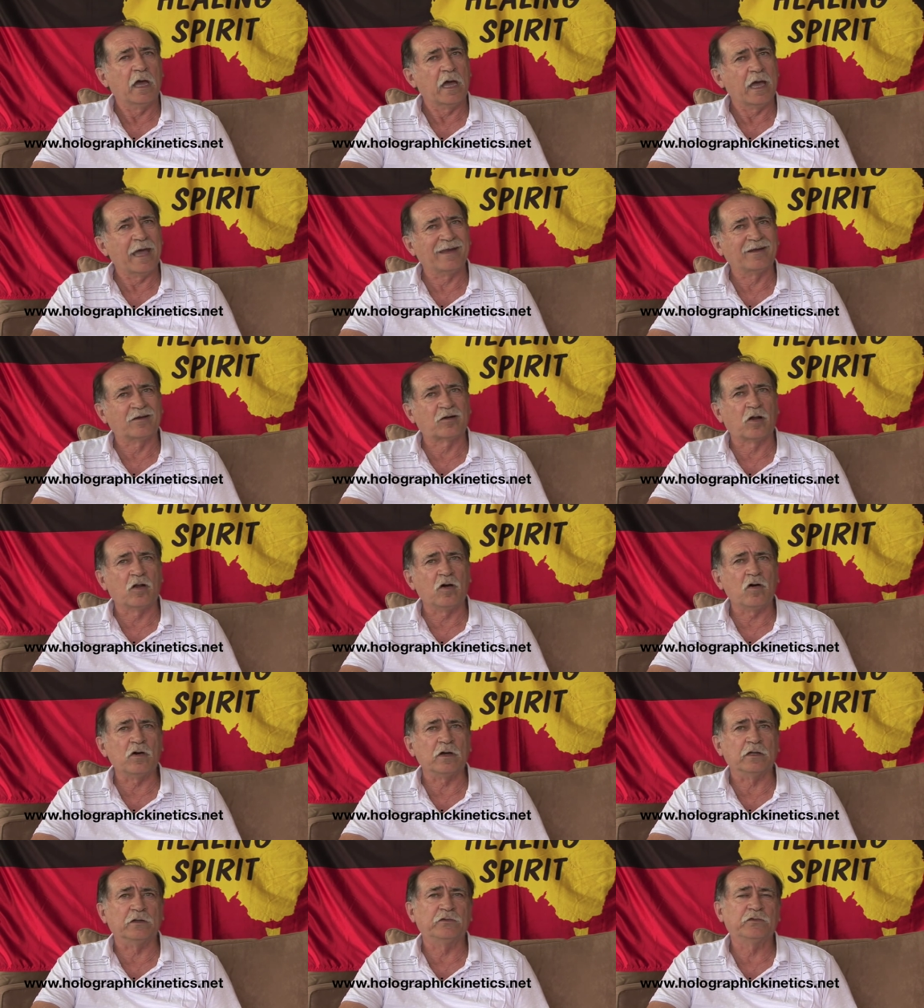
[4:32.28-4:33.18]
and
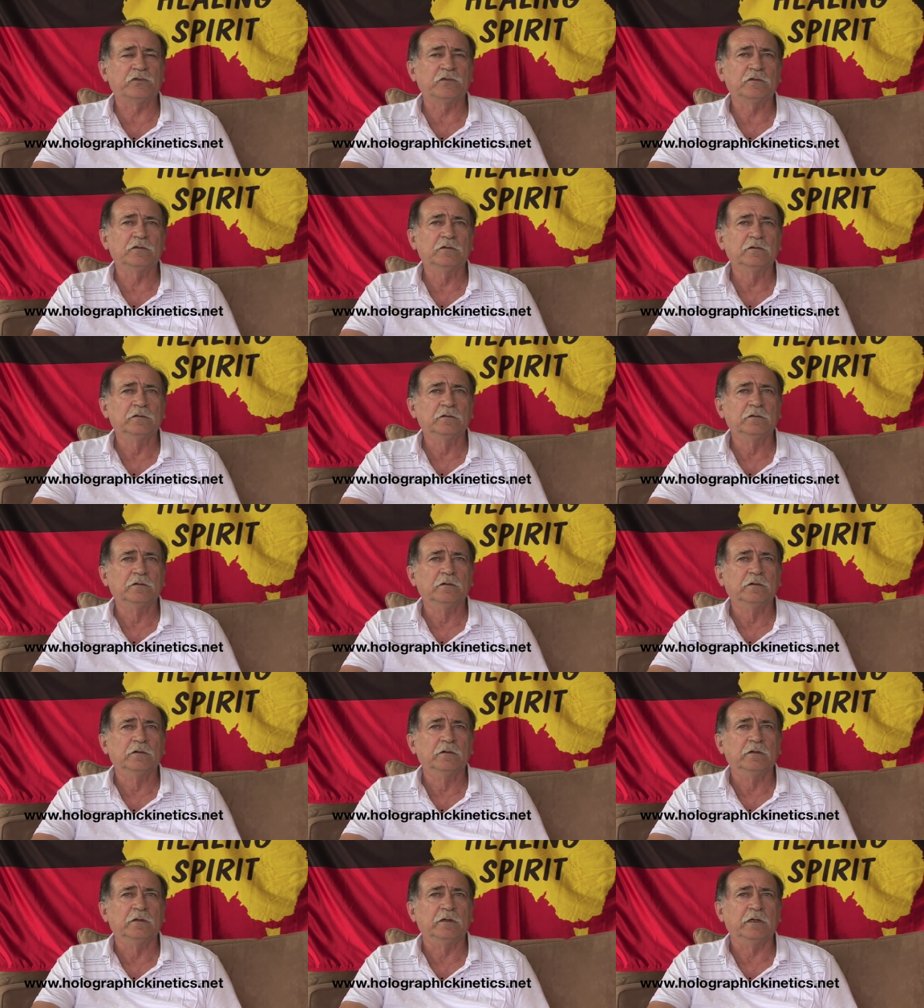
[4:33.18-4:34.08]
clients
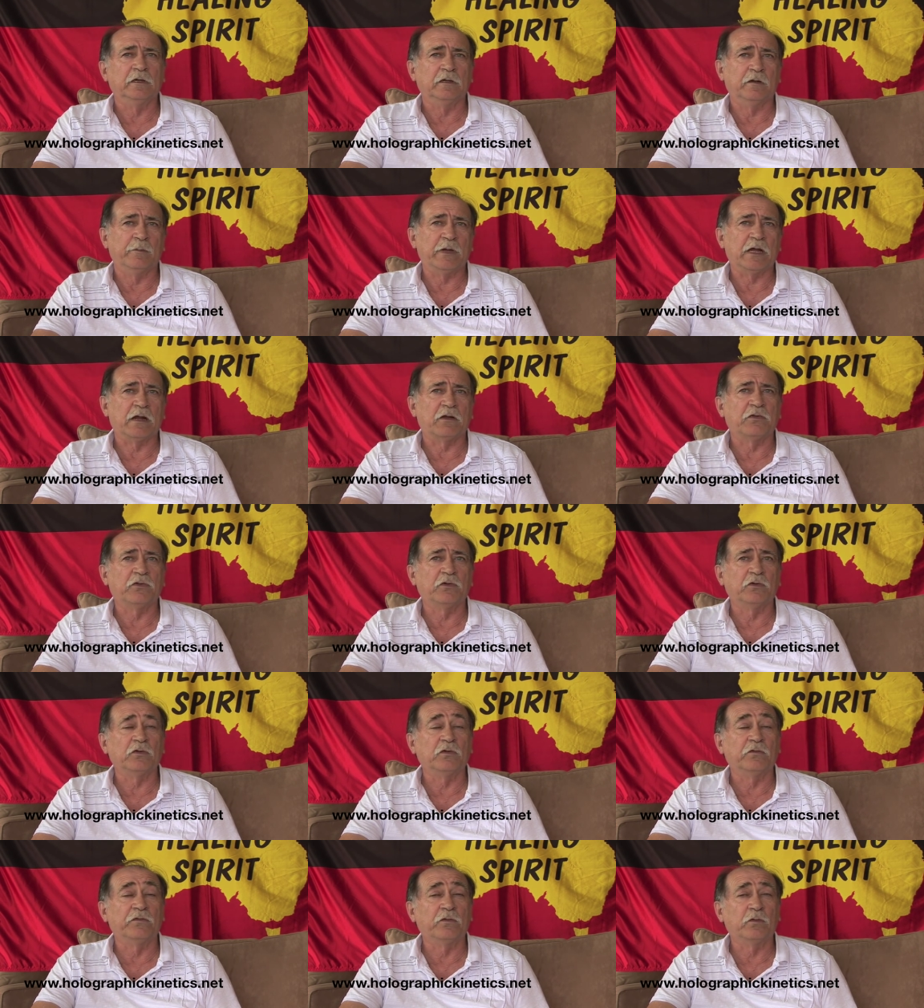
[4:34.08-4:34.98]
in about
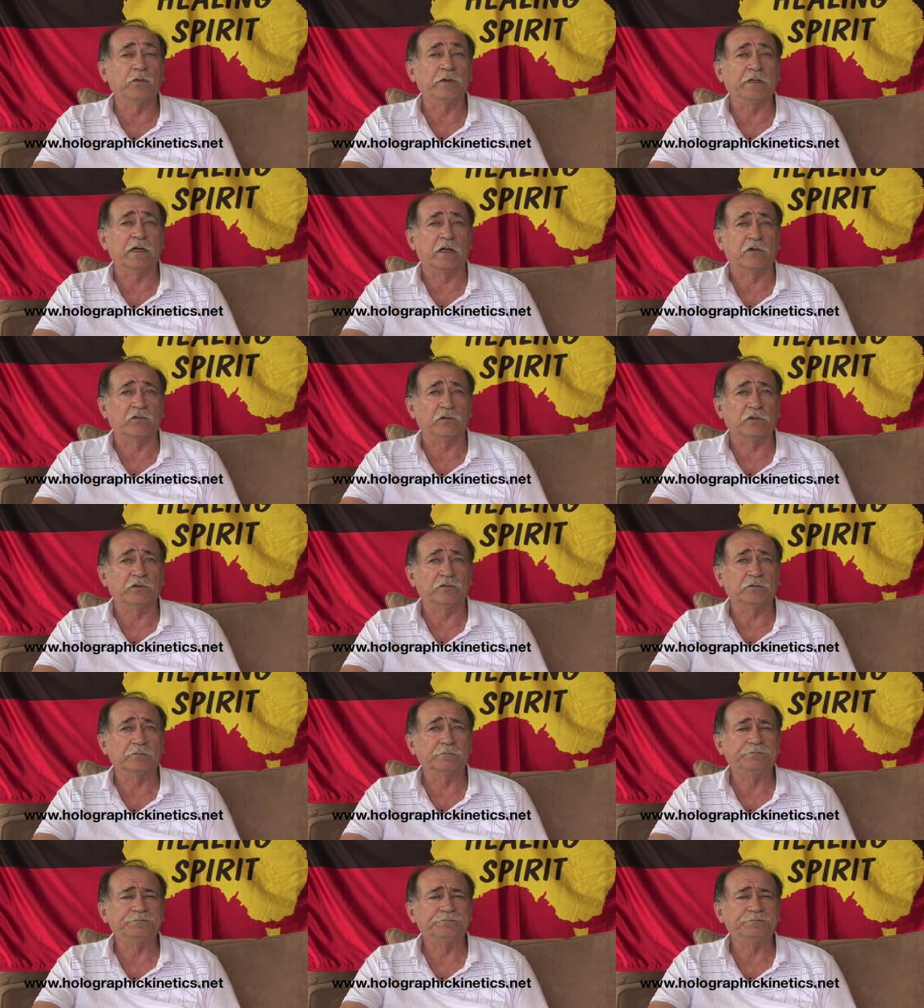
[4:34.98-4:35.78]
30 or 40 countries.